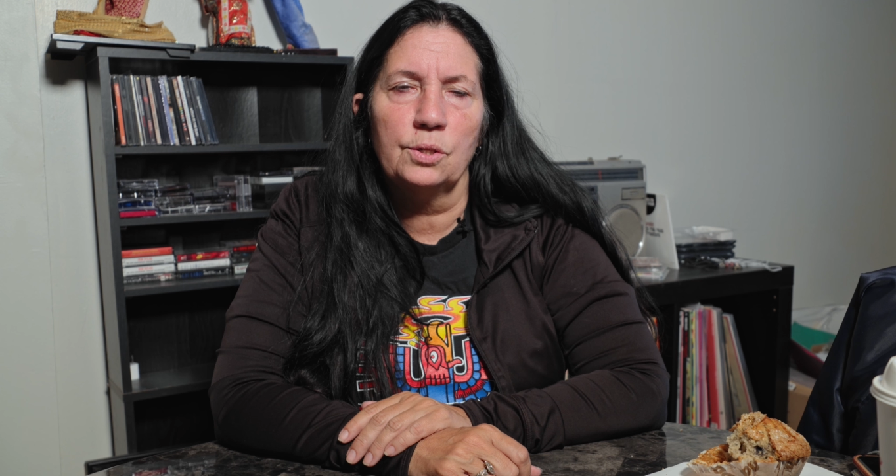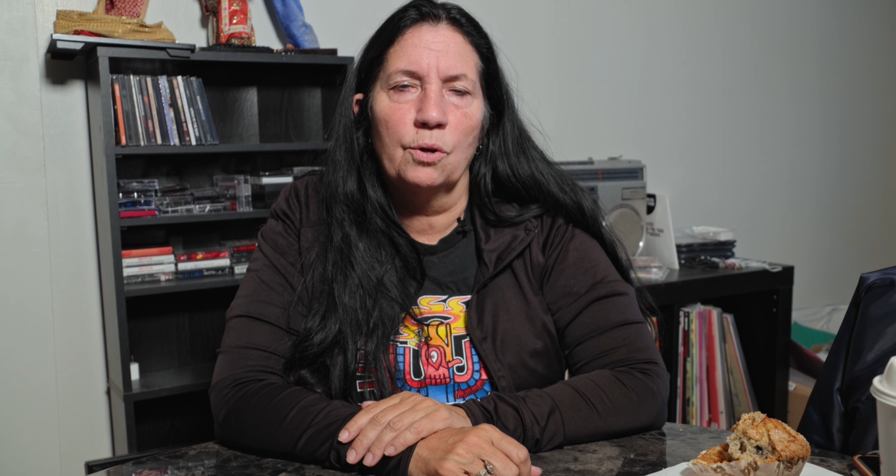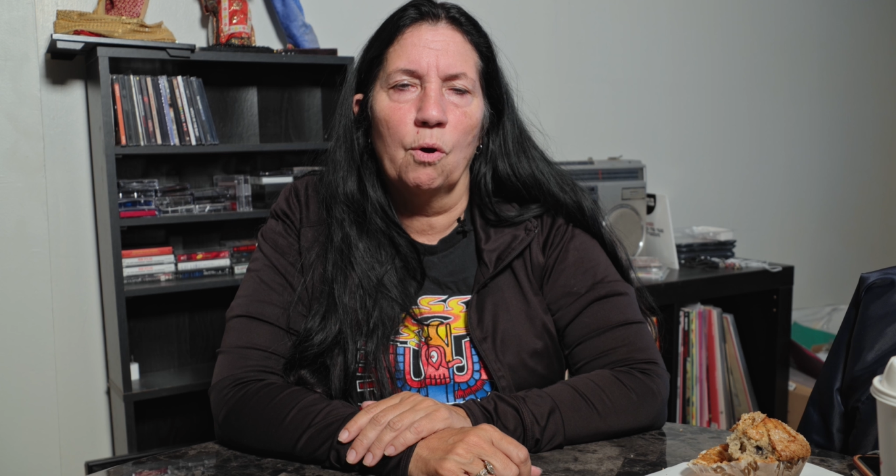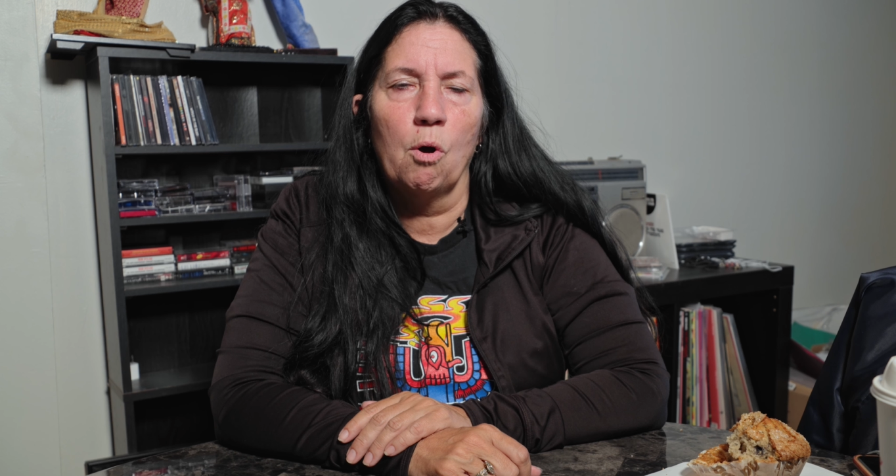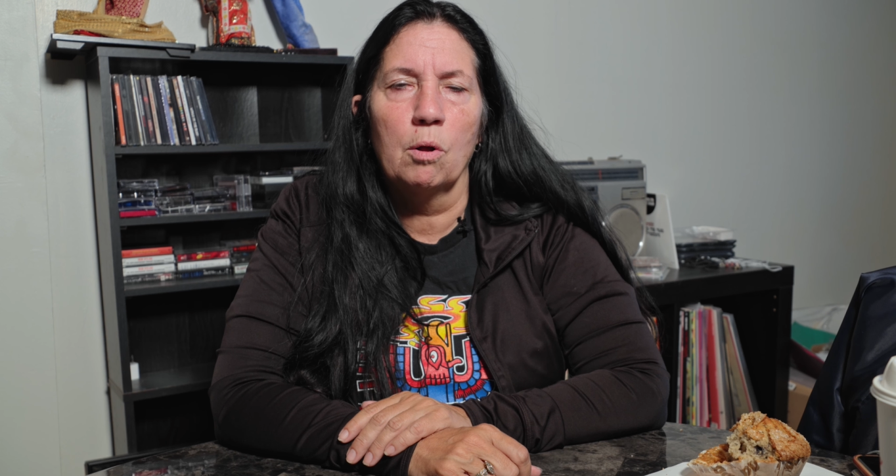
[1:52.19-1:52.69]

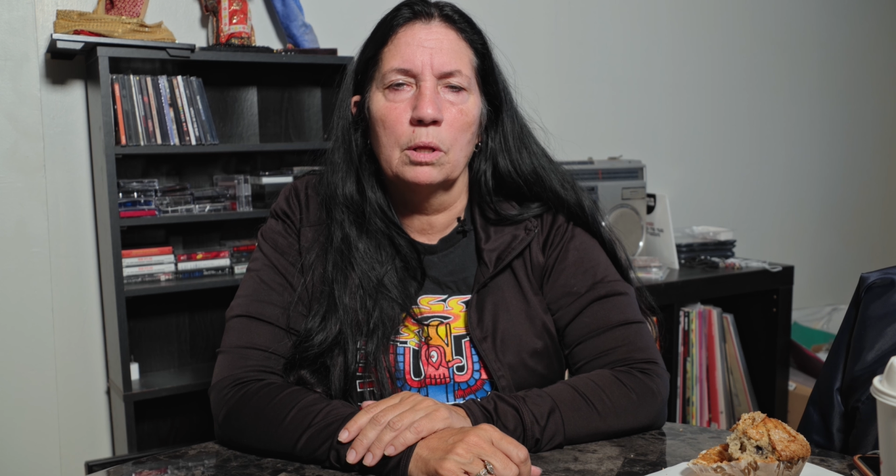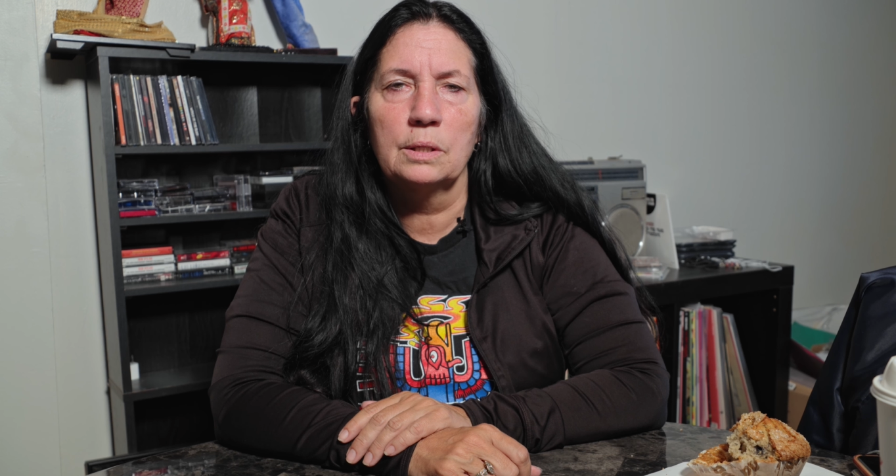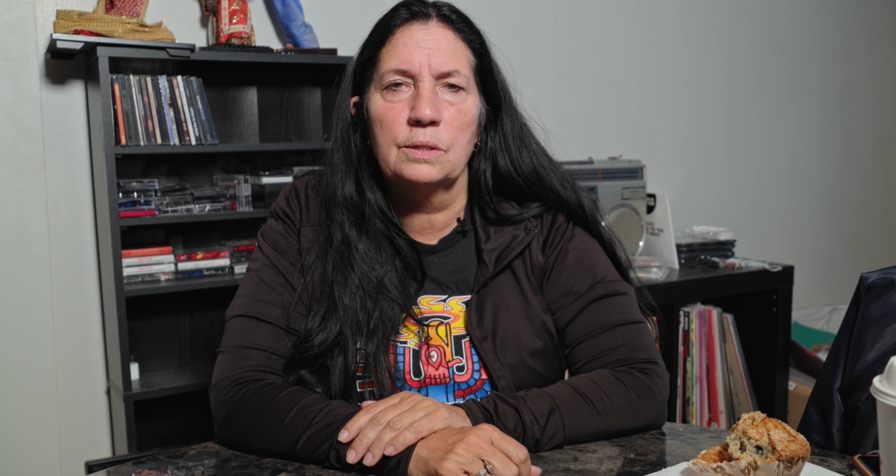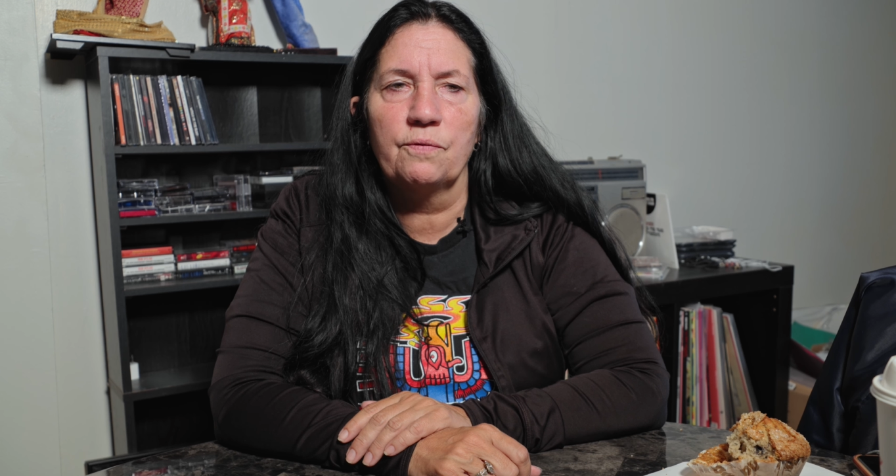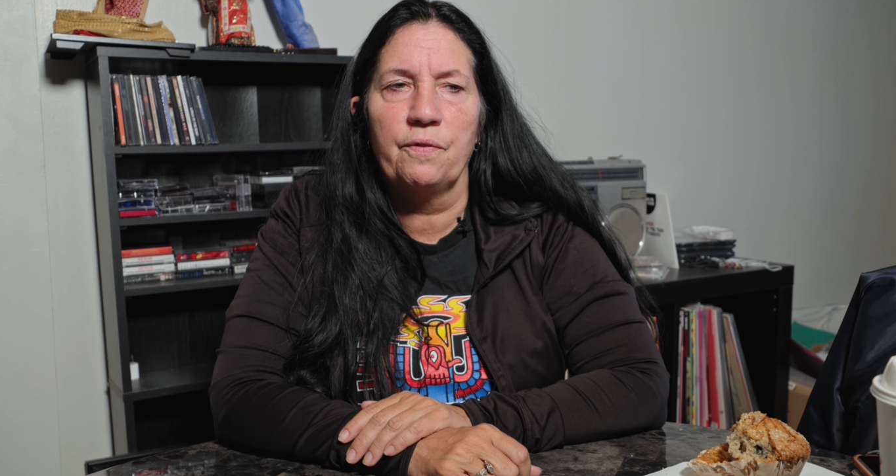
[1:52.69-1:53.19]
all
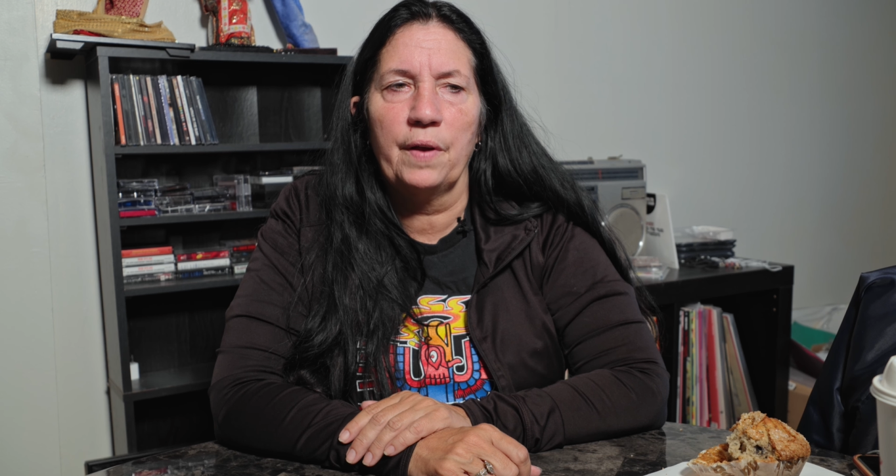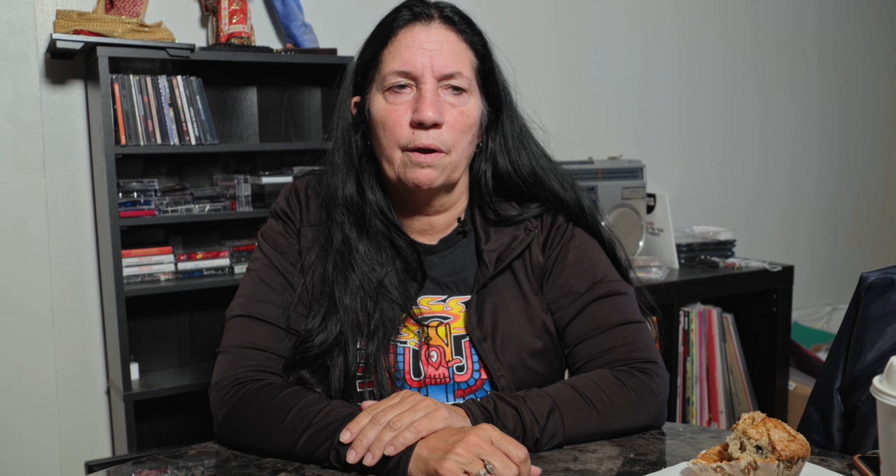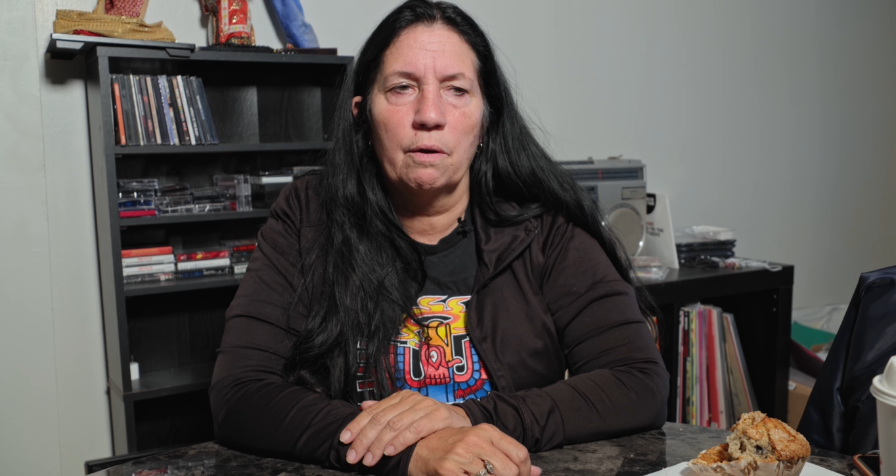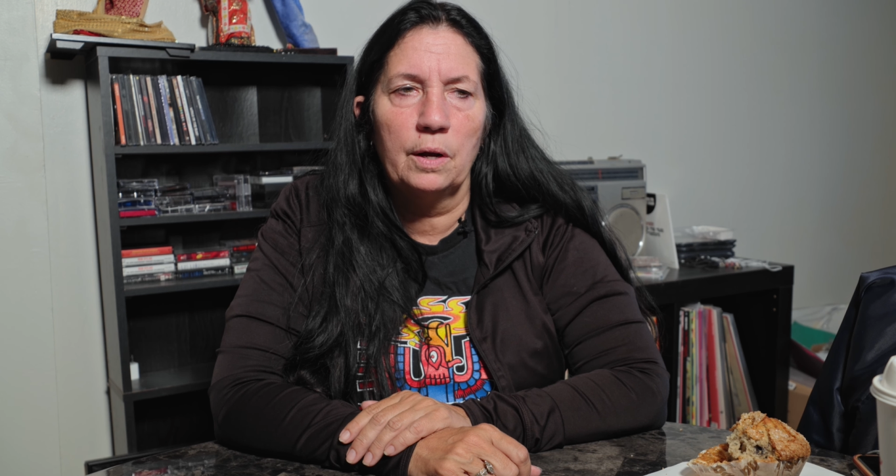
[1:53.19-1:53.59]
is fair